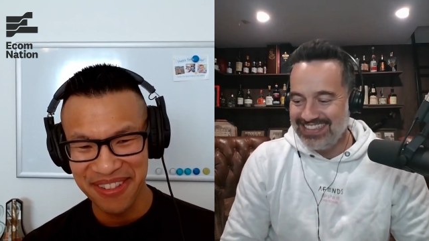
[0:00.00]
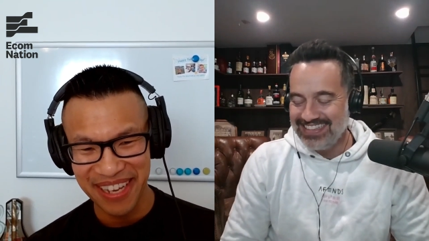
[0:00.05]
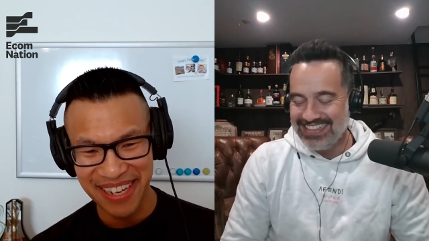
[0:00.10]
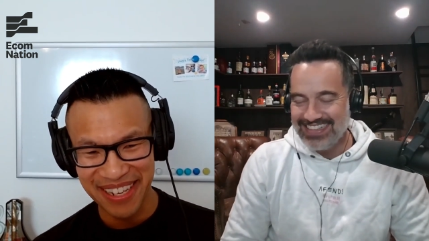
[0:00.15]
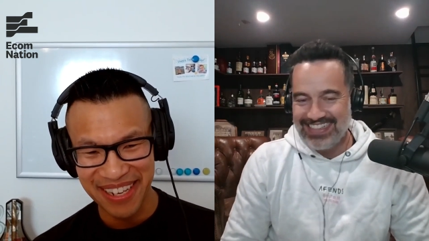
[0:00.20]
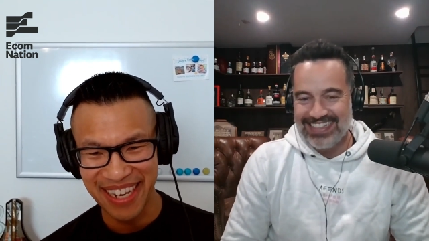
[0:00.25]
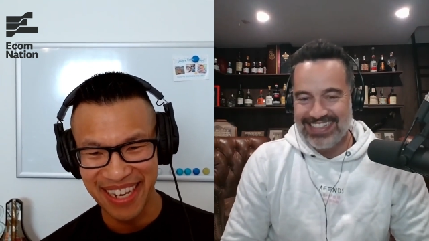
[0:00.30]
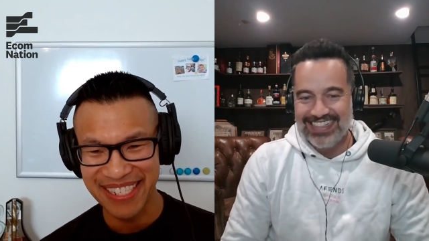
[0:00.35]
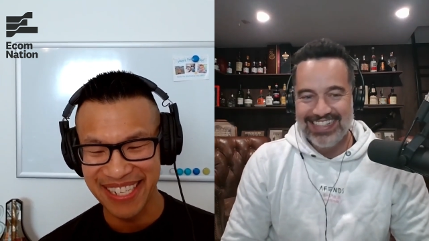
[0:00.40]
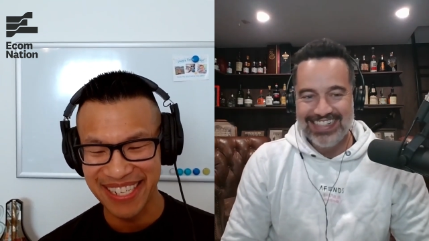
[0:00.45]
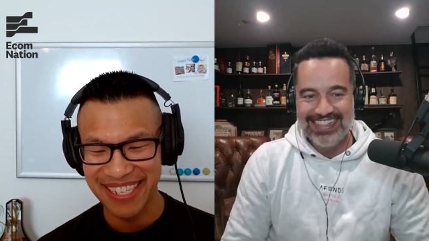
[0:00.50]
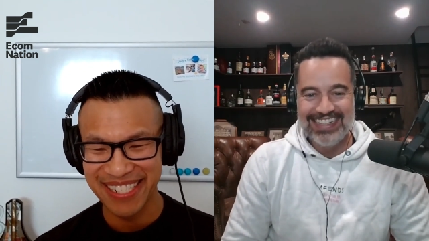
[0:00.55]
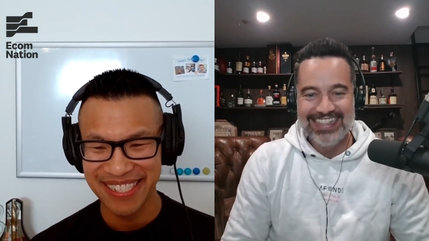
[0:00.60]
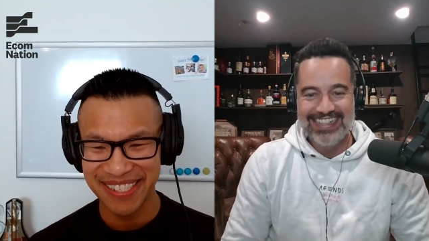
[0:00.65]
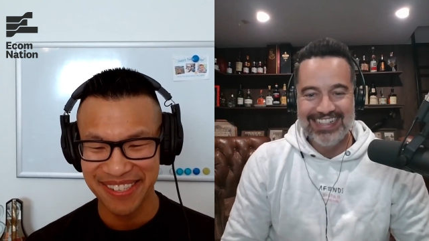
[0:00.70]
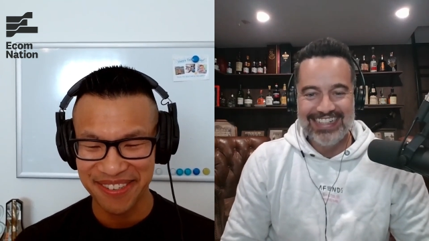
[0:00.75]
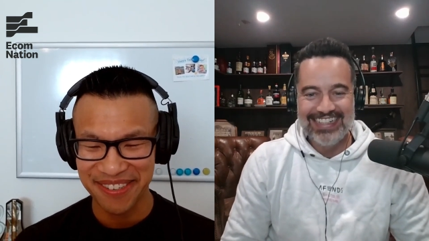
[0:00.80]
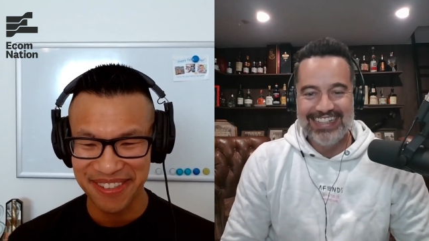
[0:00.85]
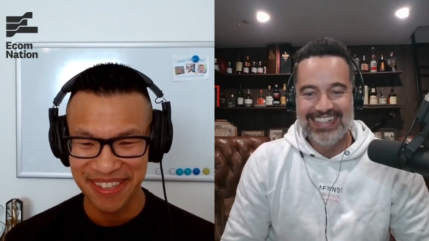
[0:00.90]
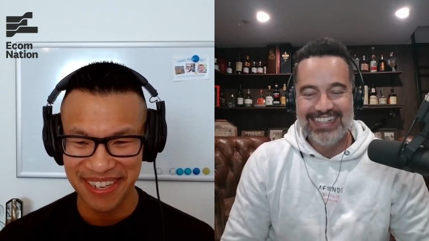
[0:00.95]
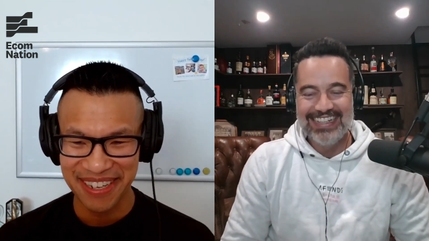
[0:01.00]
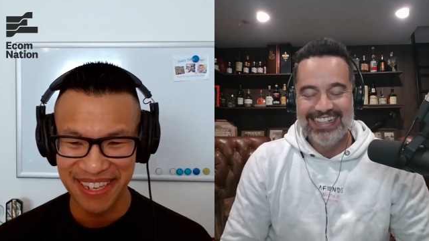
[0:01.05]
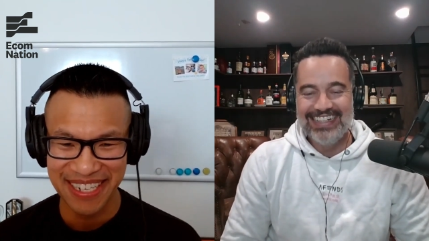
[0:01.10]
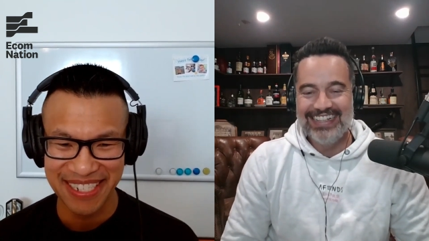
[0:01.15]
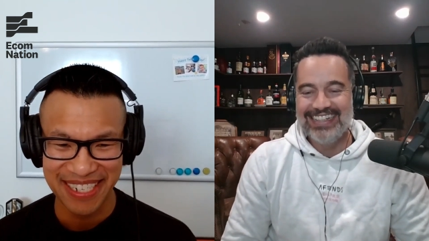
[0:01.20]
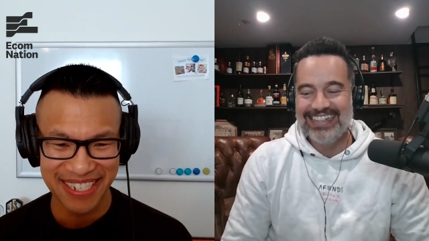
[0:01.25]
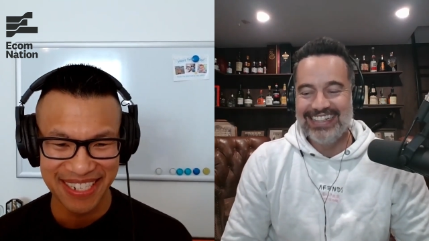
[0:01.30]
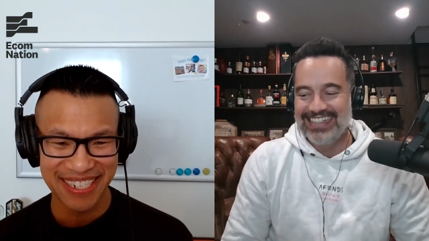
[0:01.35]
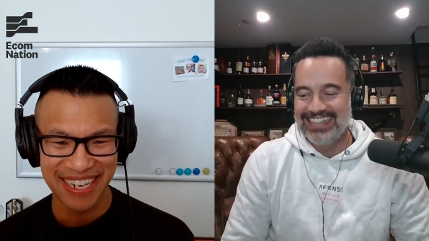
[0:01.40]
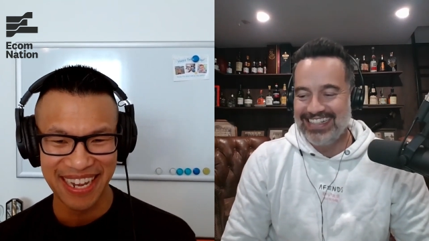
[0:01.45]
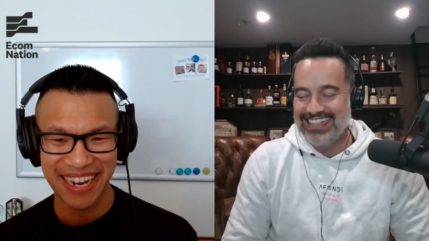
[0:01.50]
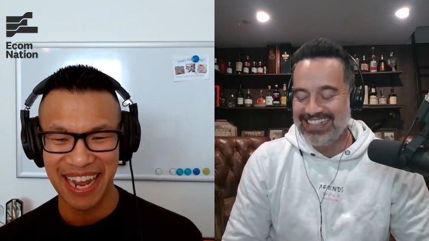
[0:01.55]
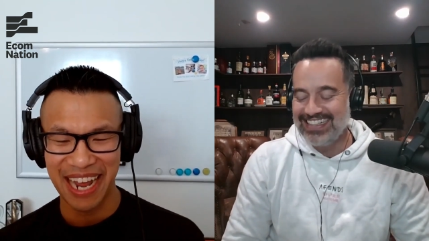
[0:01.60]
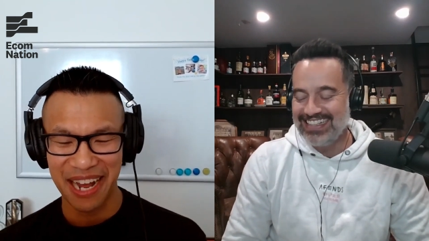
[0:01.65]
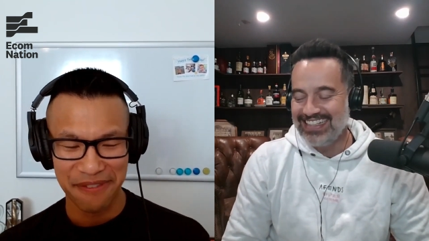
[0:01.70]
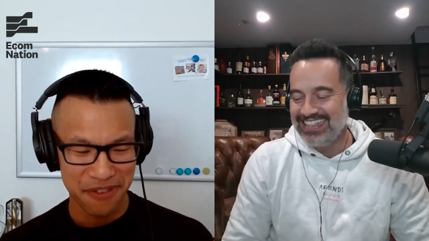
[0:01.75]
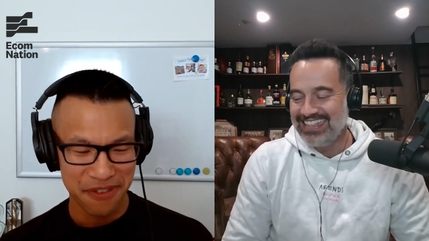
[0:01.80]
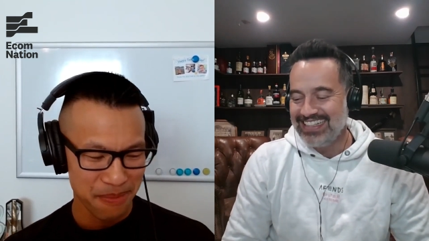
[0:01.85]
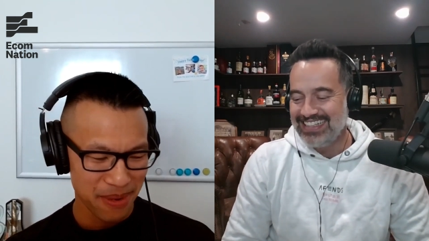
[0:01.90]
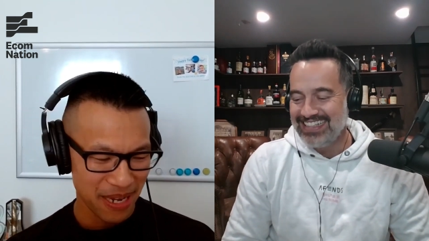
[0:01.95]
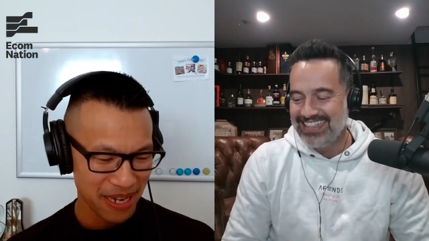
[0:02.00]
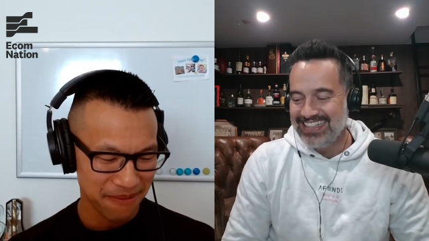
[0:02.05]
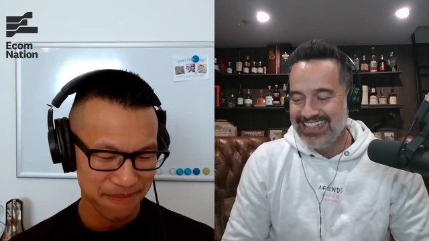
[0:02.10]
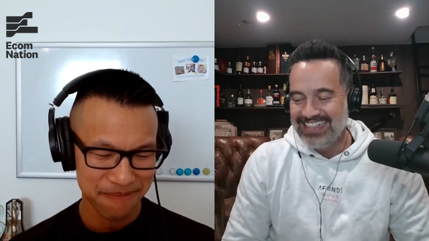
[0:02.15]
Speaker 1: the classics, all the classics. And how have you been?